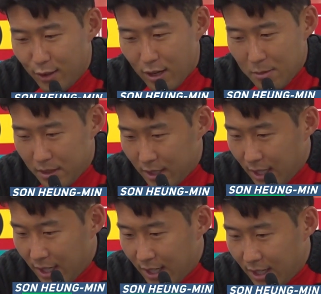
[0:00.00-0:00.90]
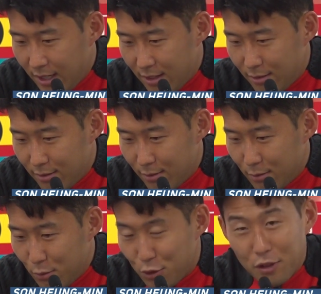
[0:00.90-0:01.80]
I mean,
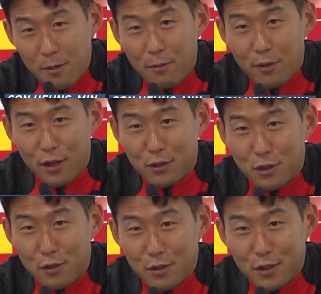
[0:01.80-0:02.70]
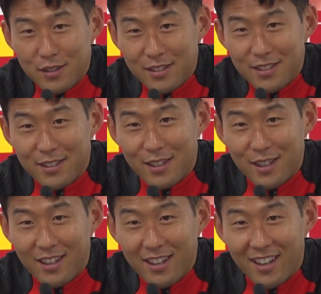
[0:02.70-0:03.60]
we should never forget Joe Rodon.
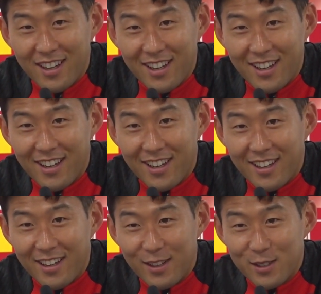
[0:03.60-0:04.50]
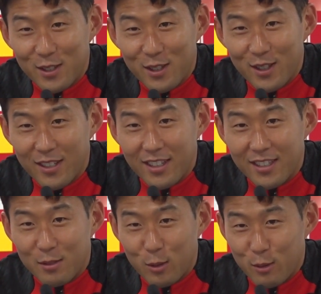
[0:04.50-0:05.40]
So, also,
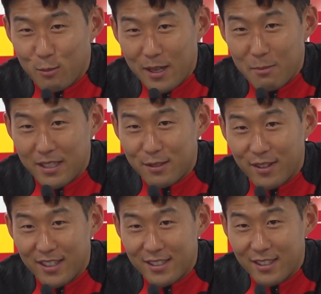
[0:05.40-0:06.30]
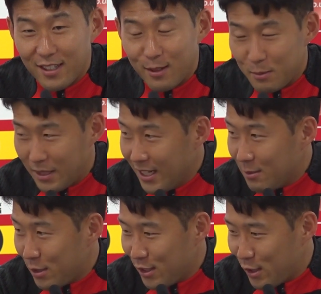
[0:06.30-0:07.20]
it's one of my best friends. So,
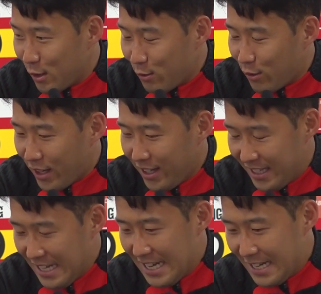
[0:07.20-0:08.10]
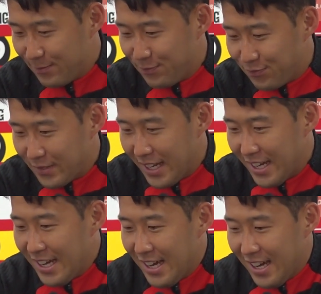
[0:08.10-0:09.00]
please don't forget
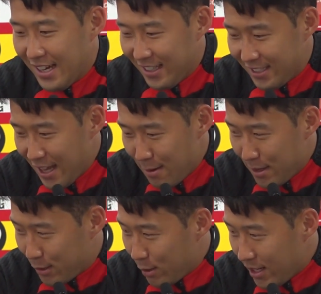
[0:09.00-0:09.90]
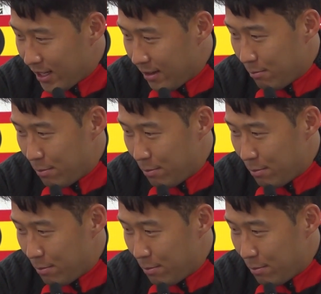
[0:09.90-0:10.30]
his name as well.